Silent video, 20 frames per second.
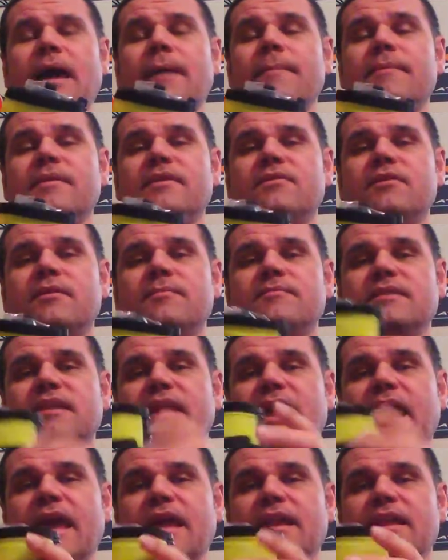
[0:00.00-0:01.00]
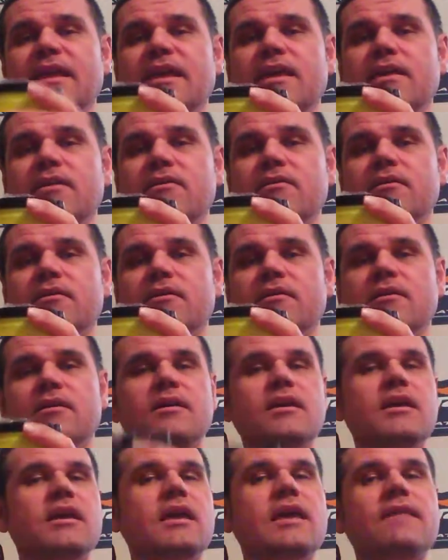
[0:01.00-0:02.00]
This comes in handy
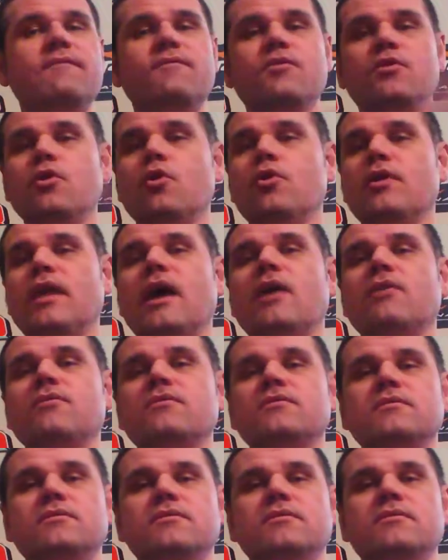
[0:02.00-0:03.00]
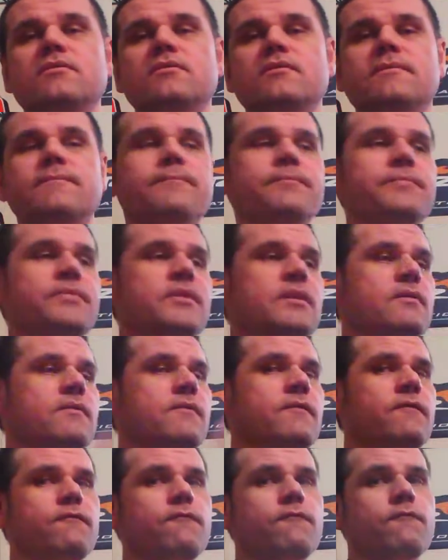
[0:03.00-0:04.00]
if you go down to
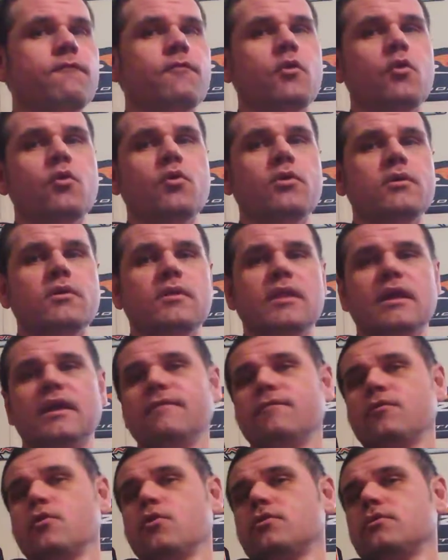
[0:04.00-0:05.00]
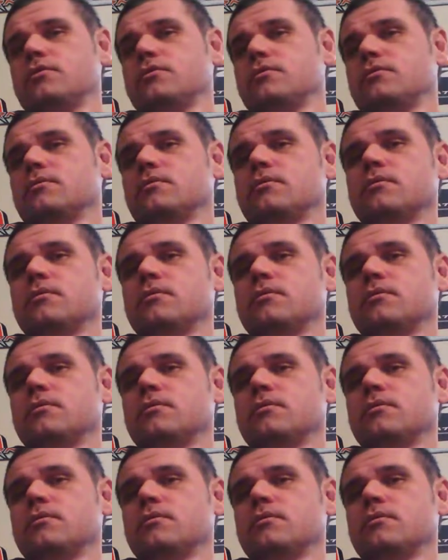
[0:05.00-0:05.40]
Florida, like if you go to